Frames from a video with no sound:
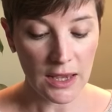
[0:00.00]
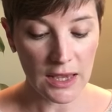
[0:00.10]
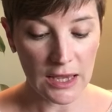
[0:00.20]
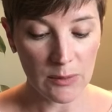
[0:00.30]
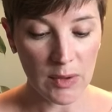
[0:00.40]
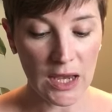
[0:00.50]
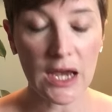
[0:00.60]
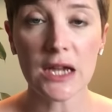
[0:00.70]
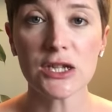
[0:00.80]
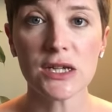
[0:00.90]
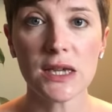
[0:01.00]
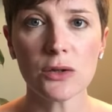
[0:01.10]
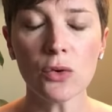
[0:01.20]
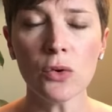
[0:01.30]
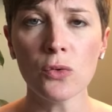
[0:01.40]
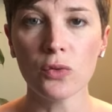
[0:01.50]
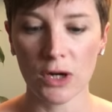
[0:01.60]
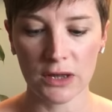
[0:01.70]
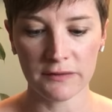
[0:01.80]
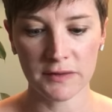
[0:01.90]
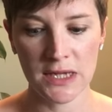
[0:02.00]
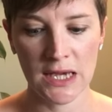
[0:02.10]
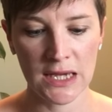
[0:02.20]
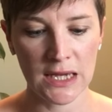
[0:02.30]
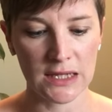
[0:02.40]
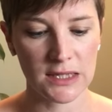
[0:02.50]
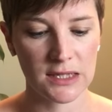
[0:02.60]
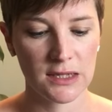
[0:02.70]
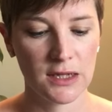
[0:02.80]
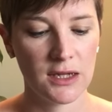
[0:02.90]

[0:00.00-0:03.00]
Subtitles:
And she said, "Oh, what a lovely hat."